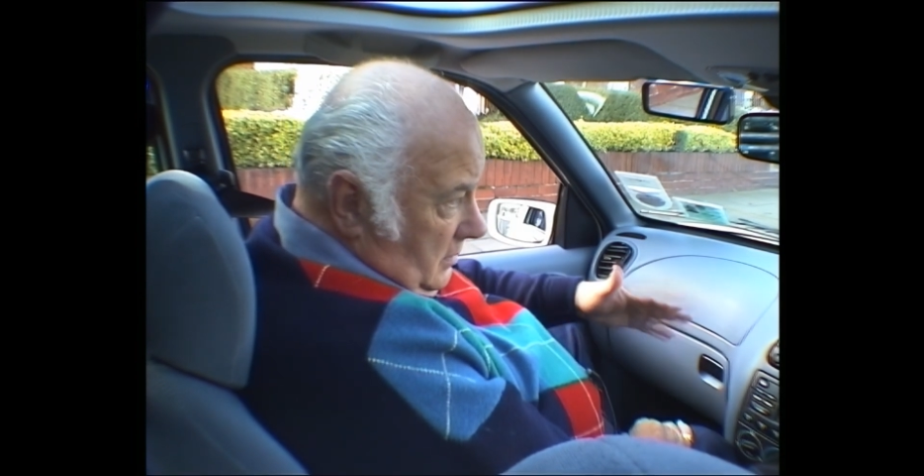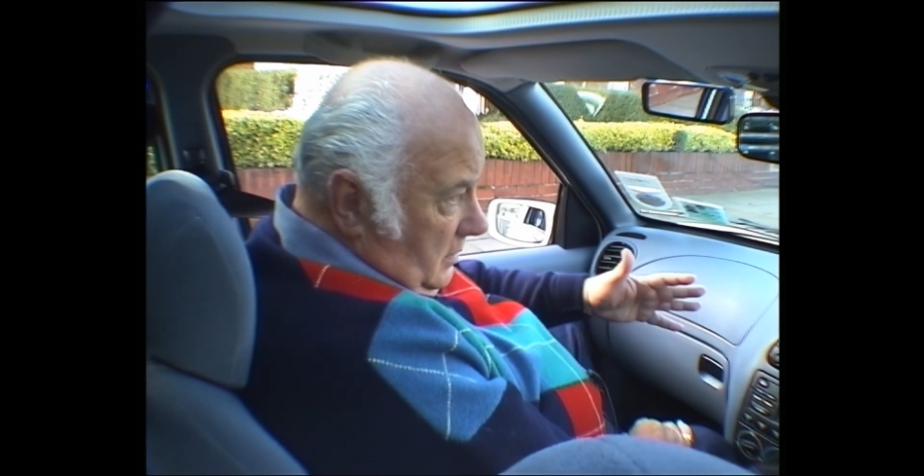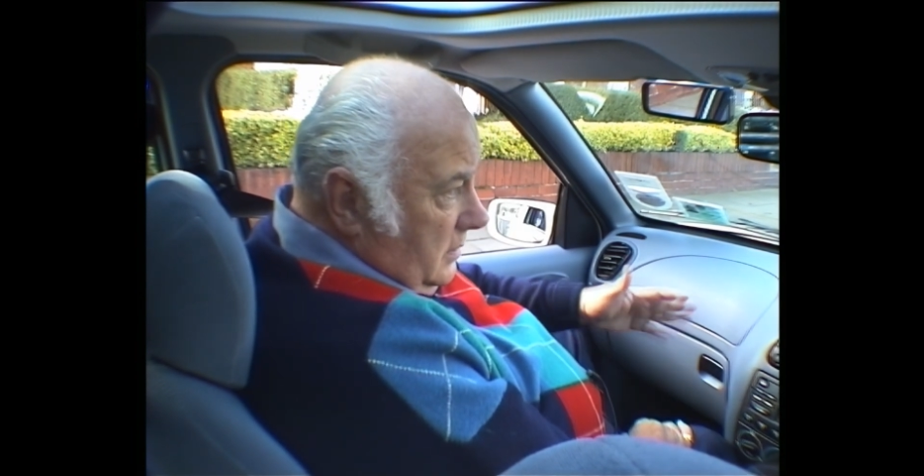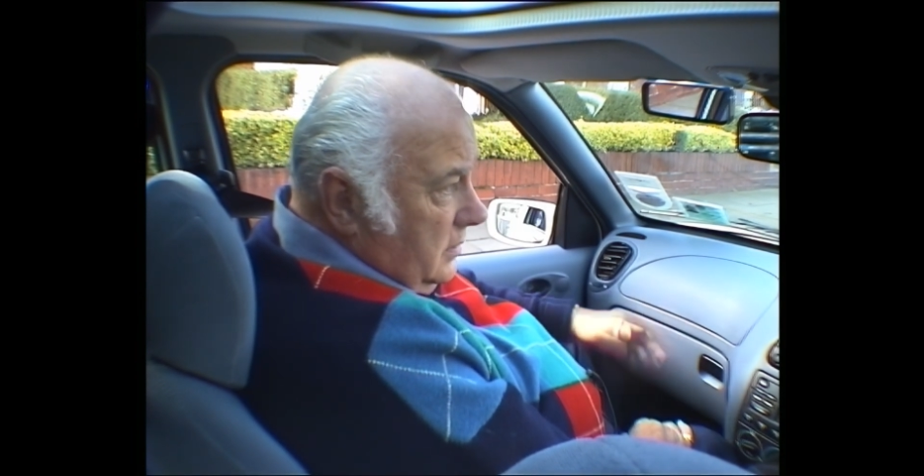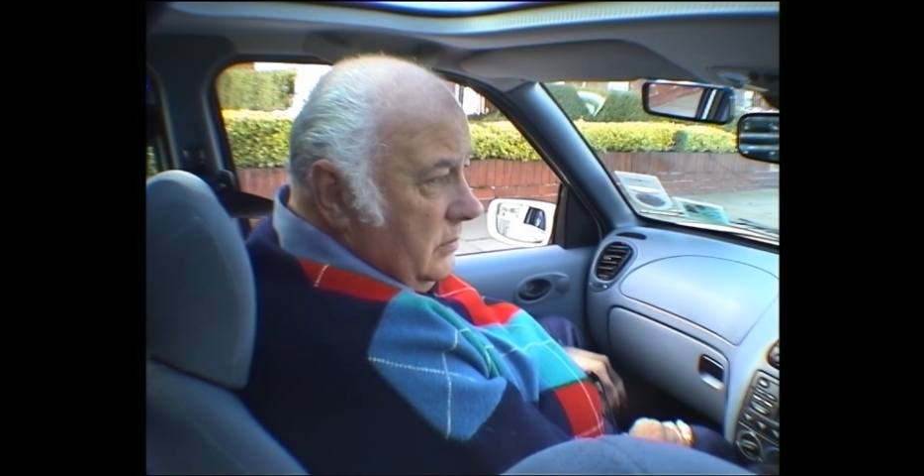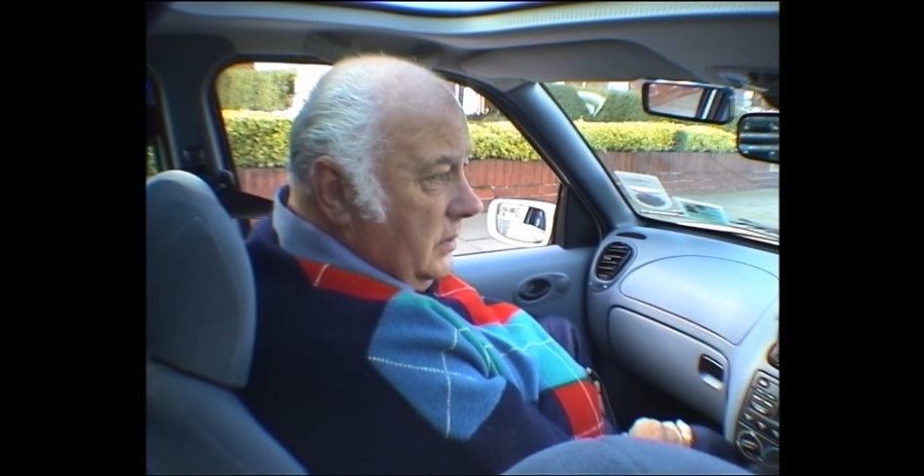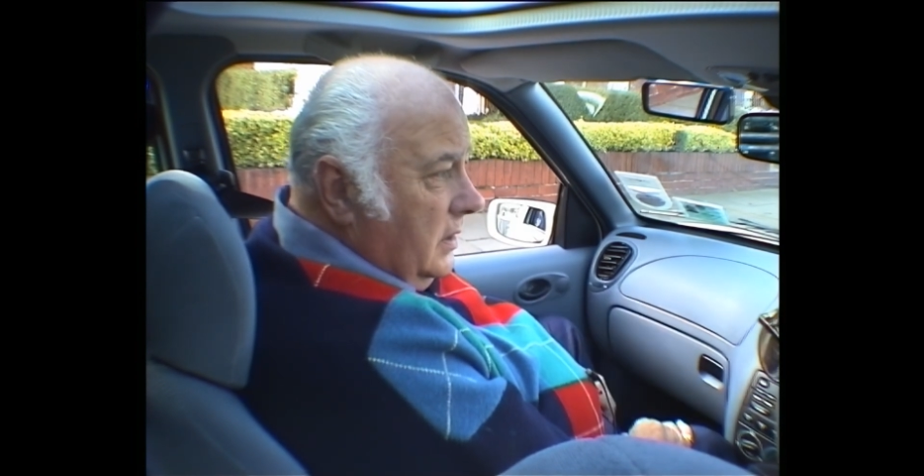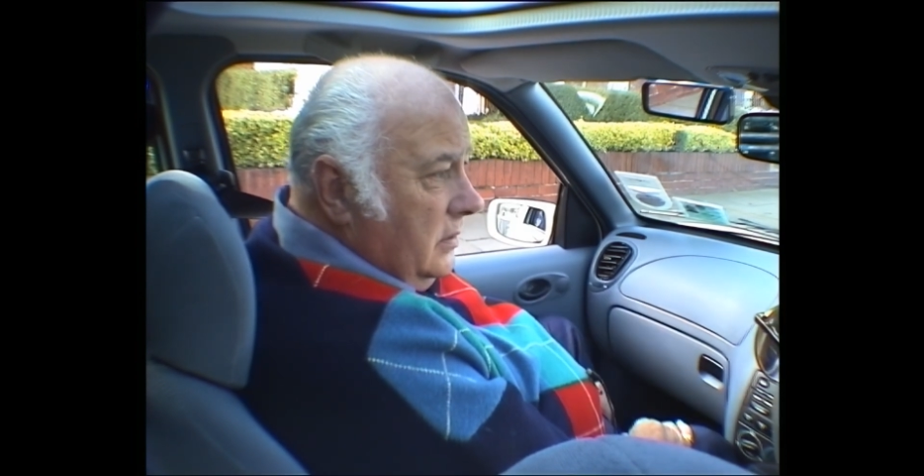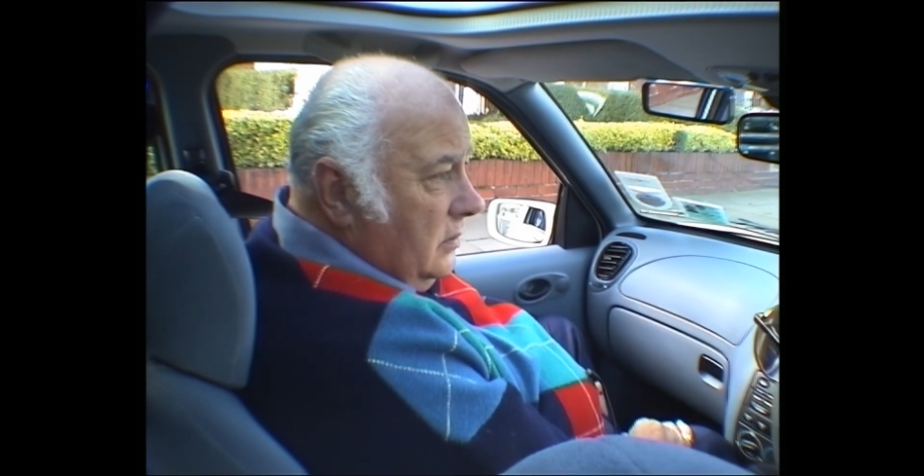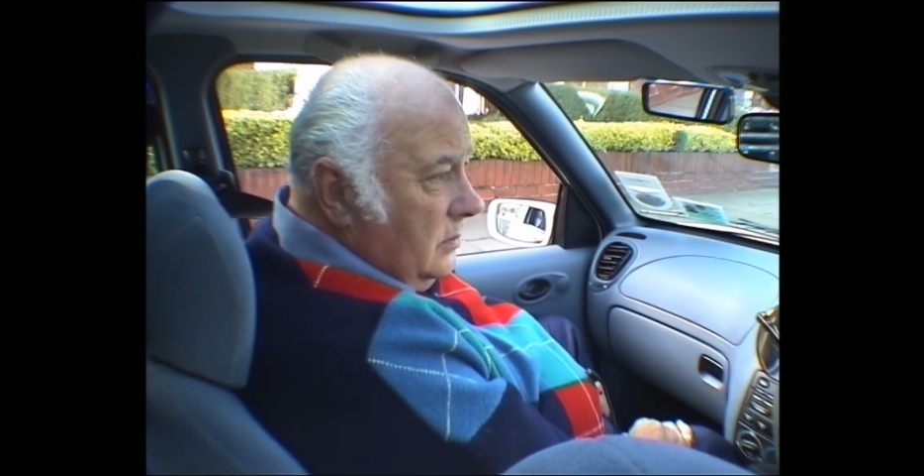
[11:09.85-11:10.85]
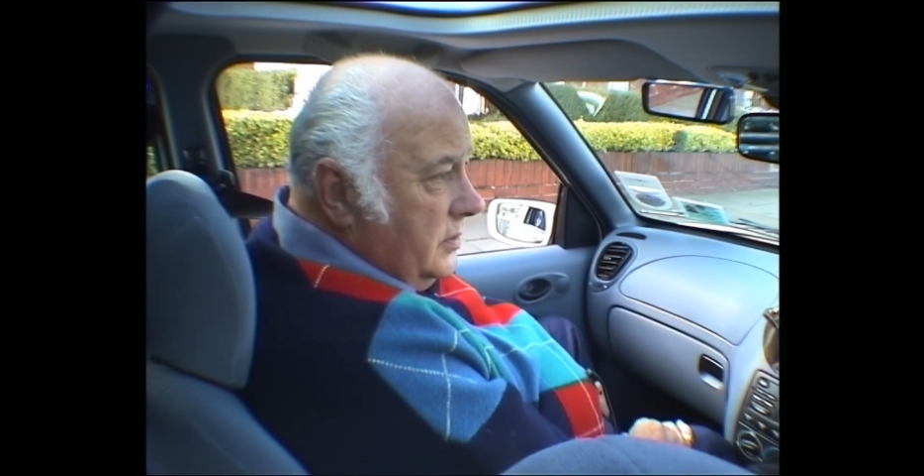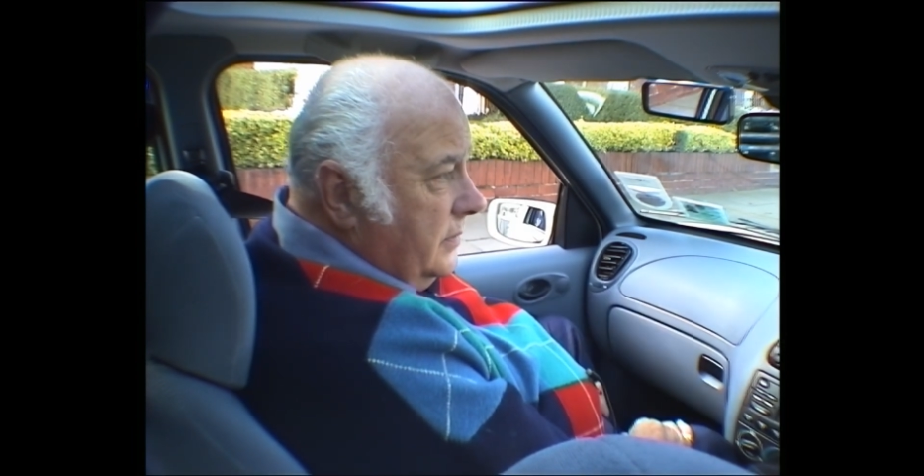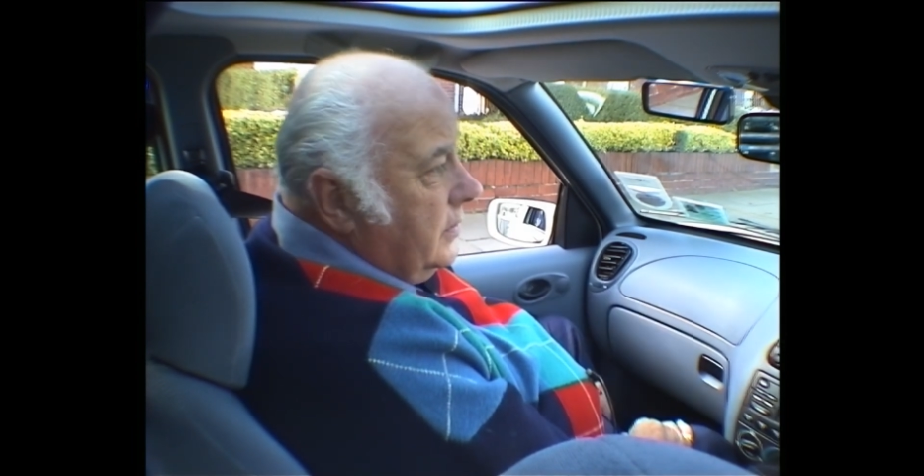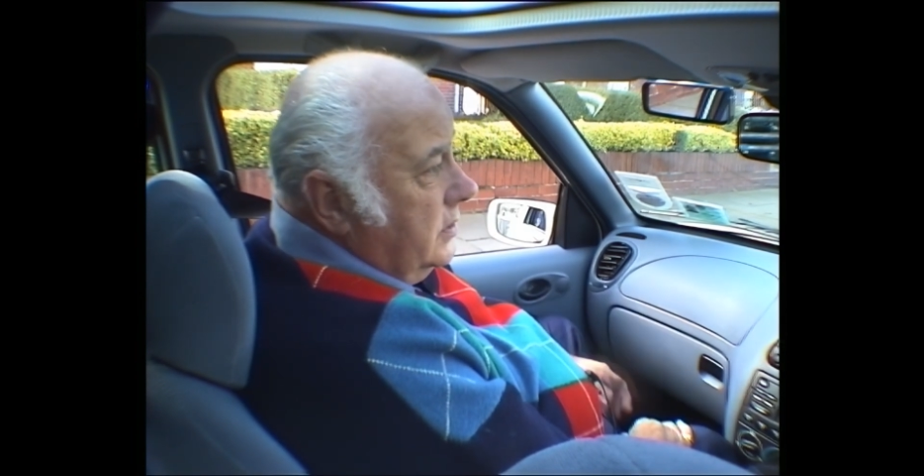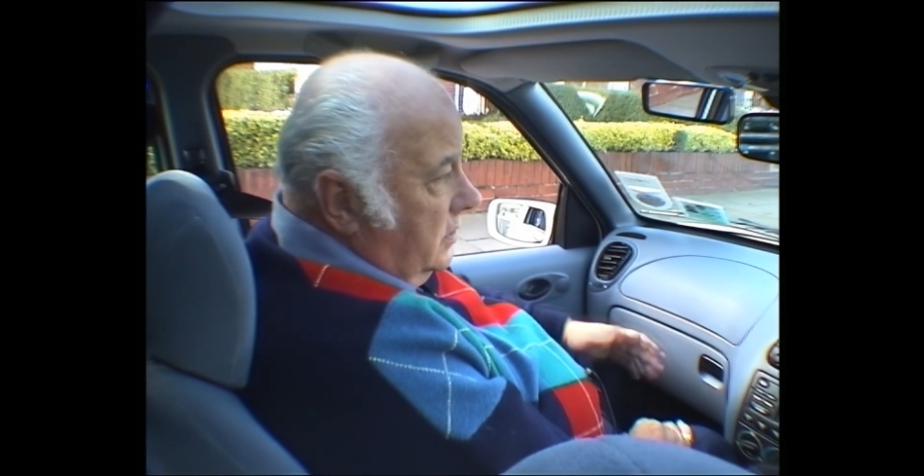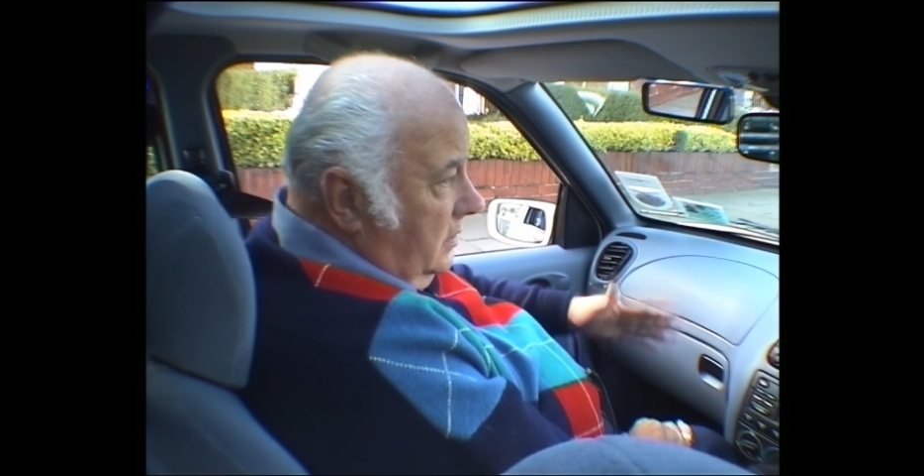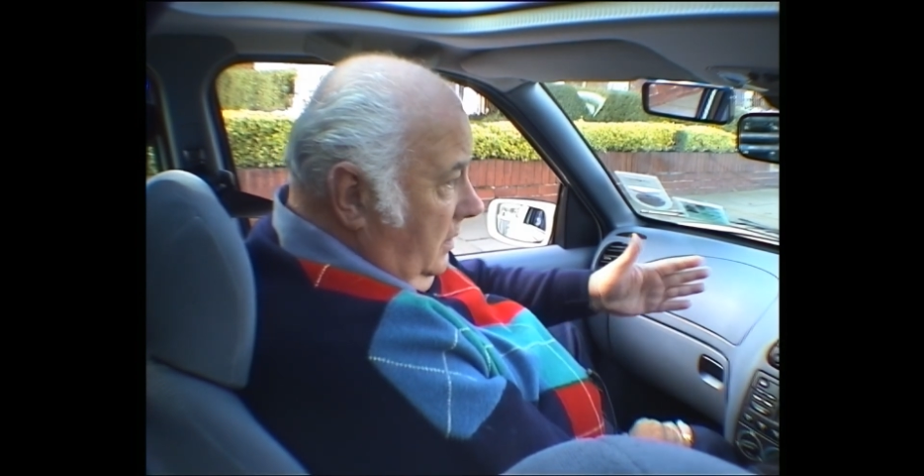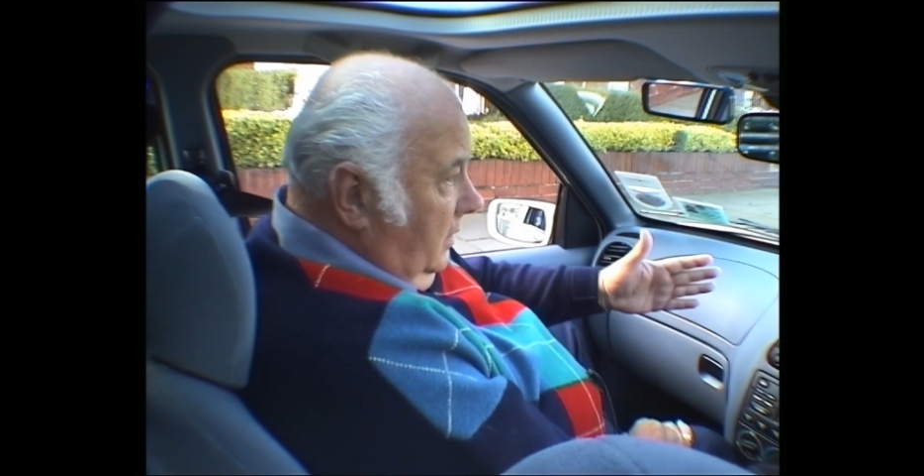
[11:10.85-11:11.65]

and you were getting the observation.